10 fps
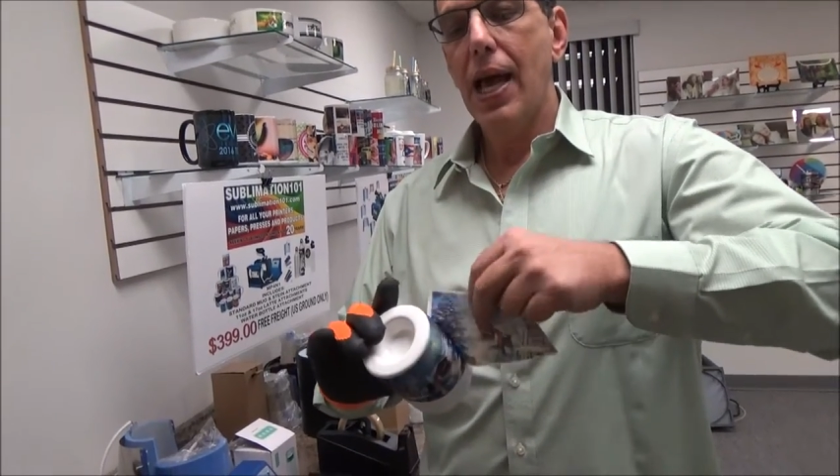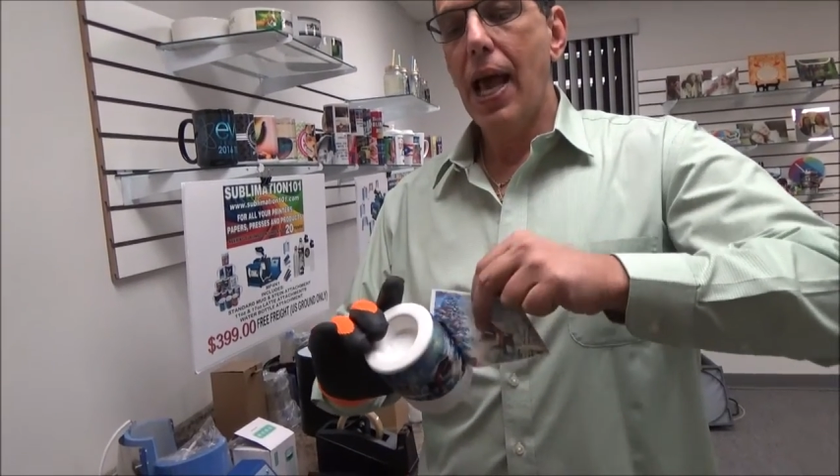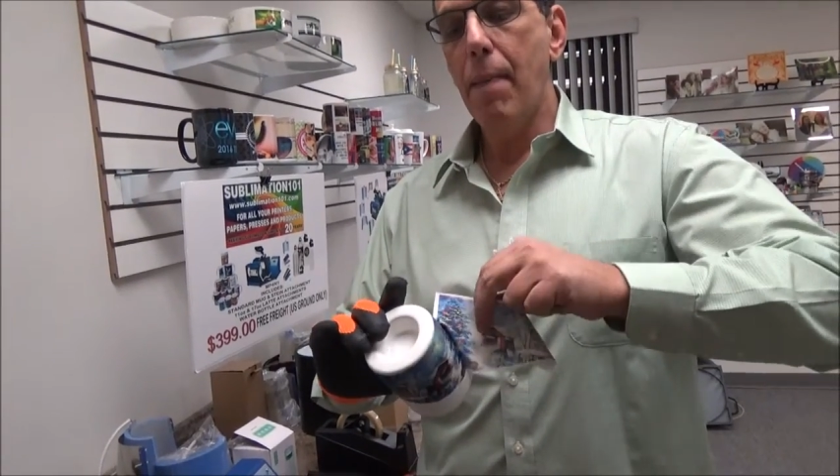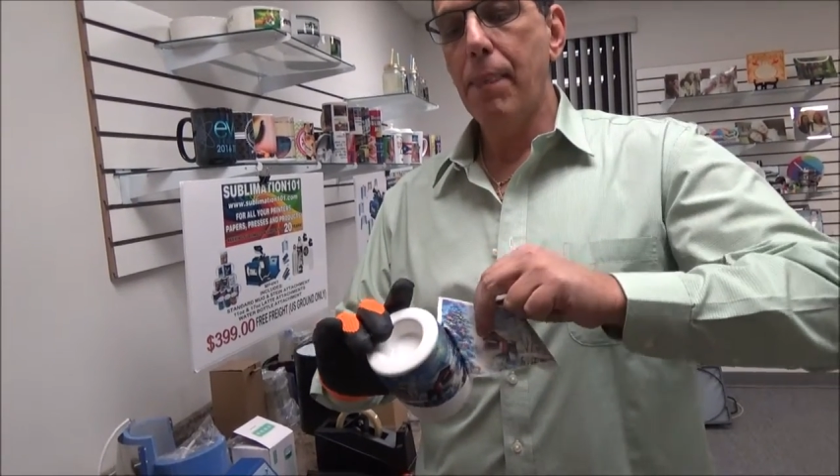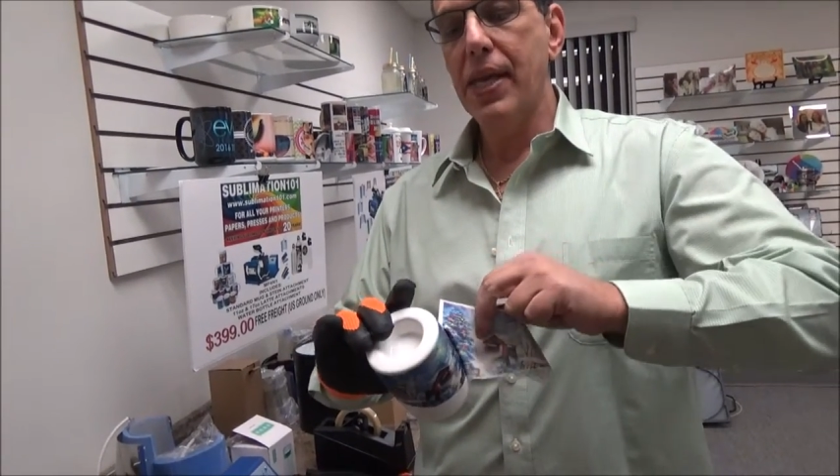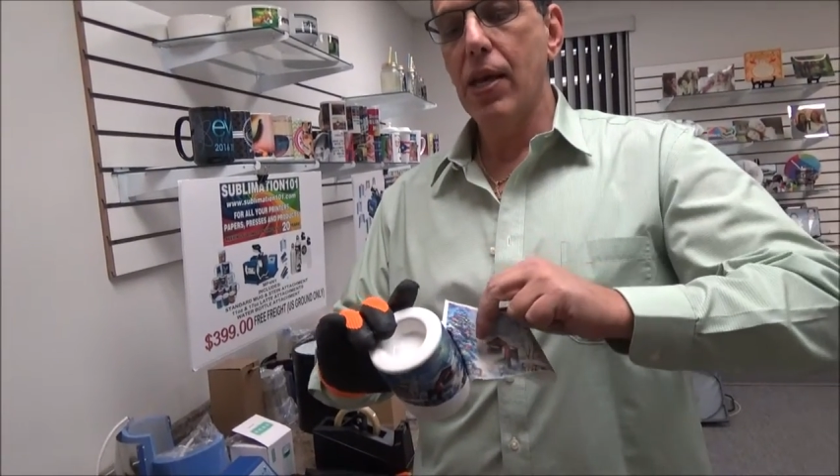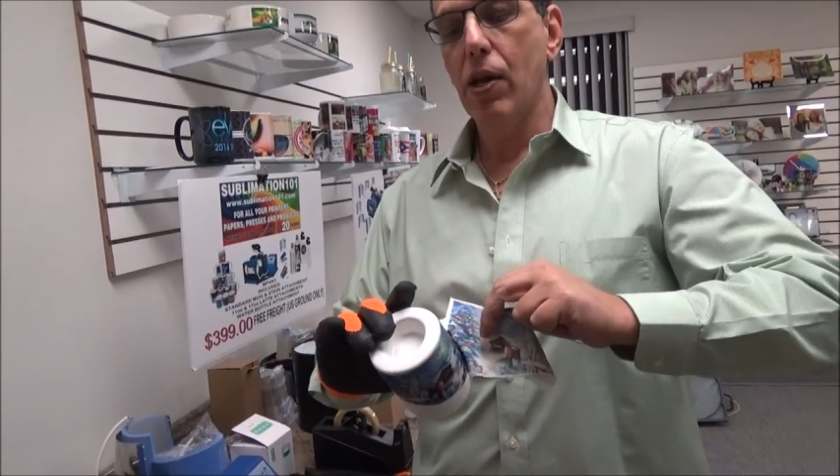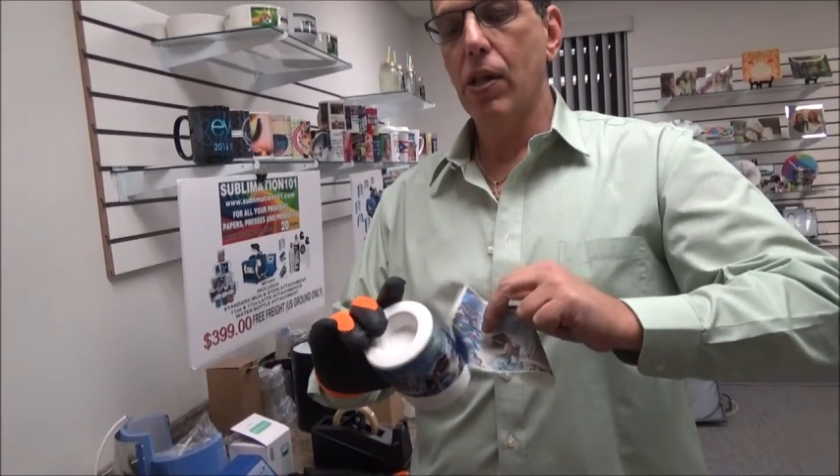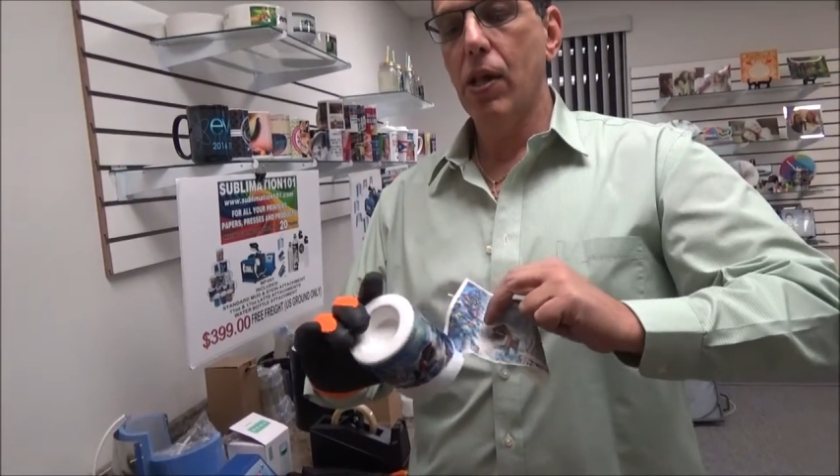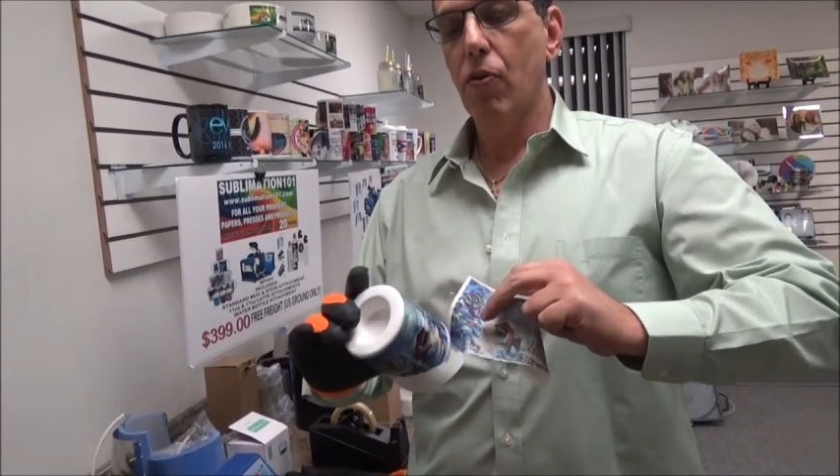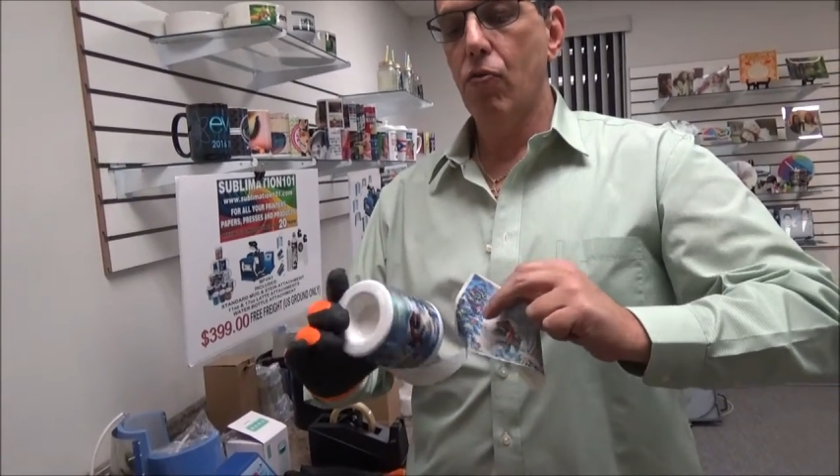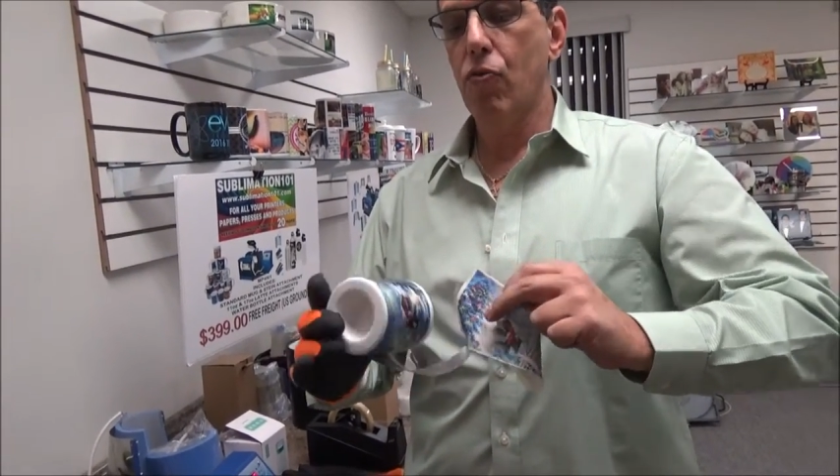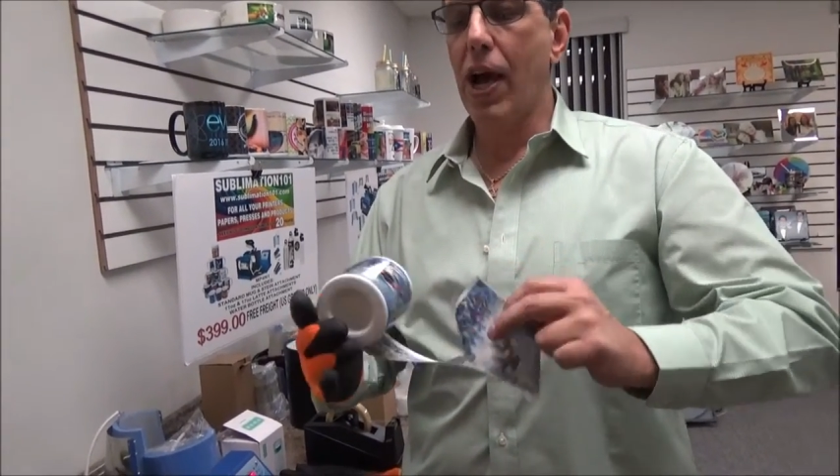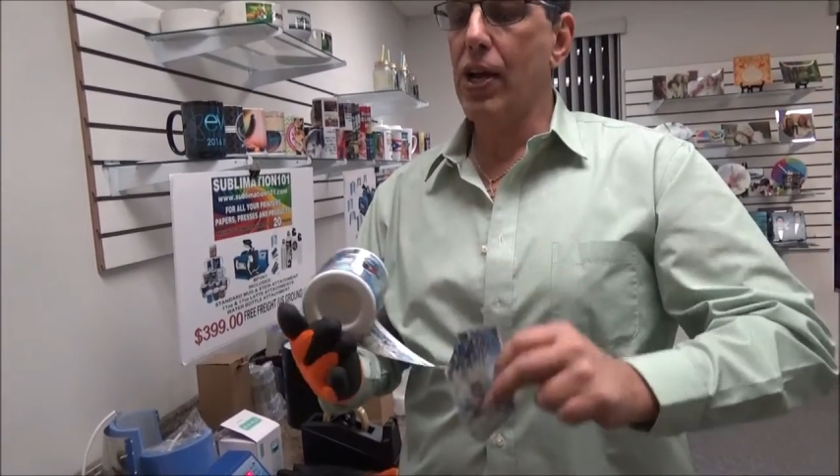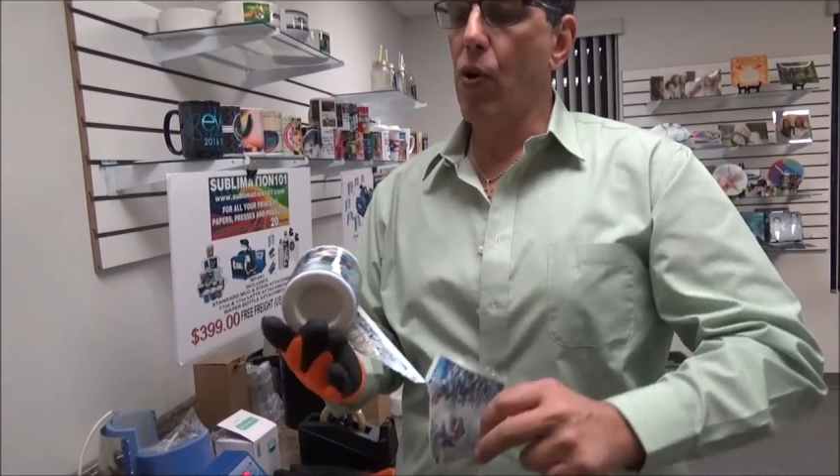and peel
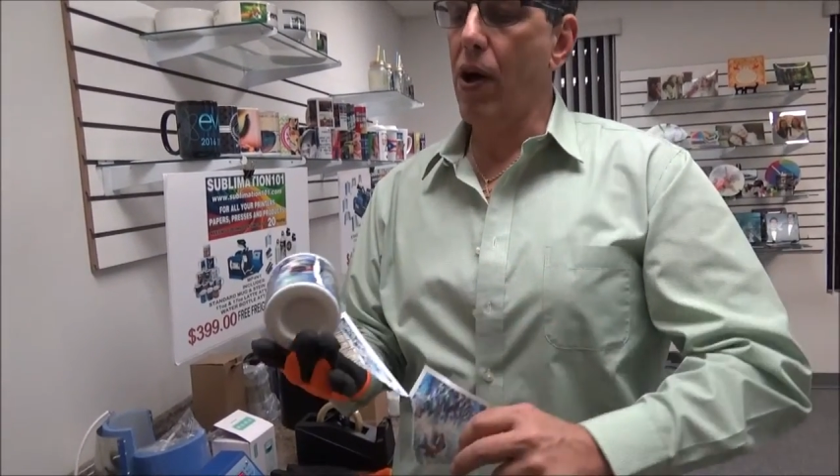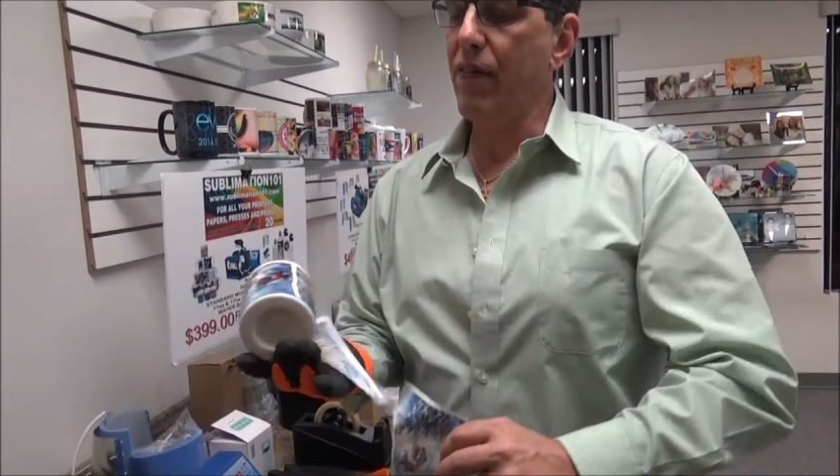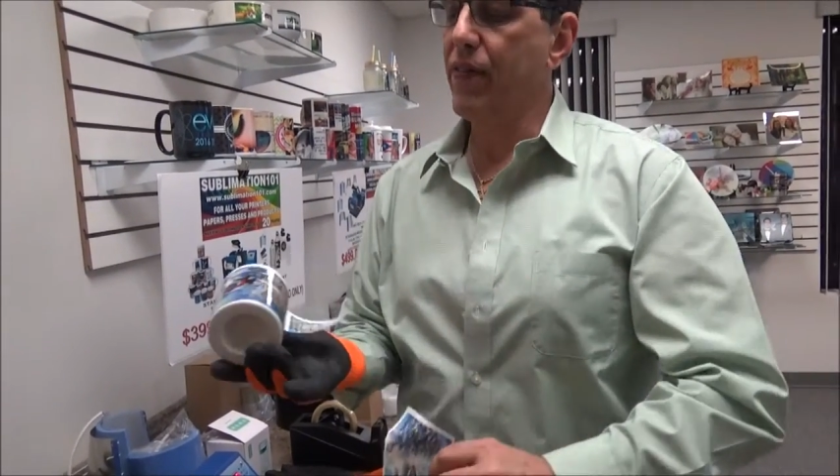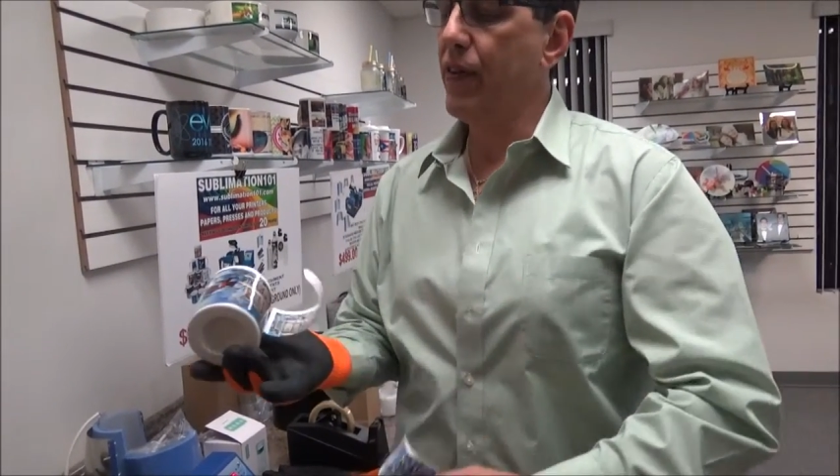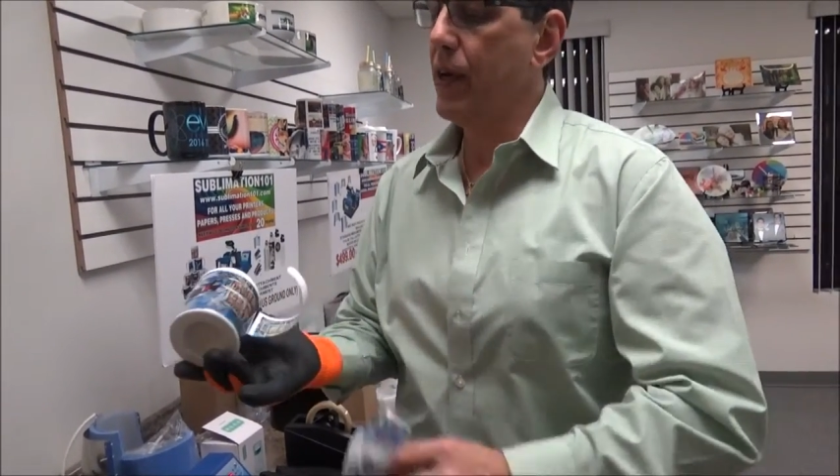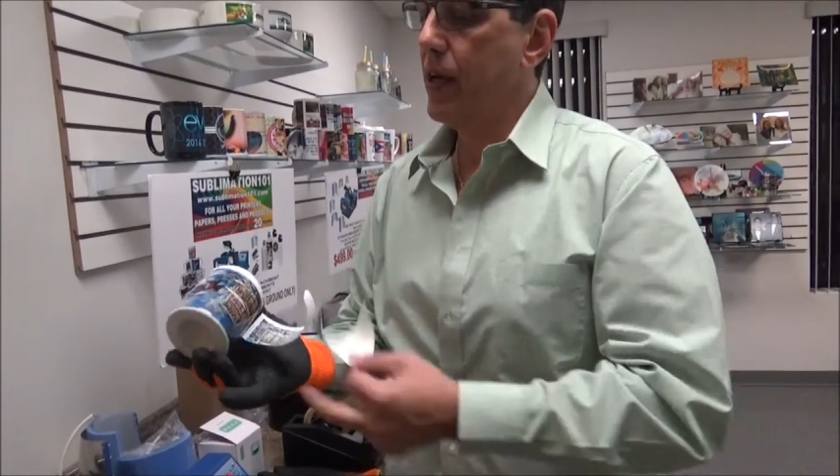right off.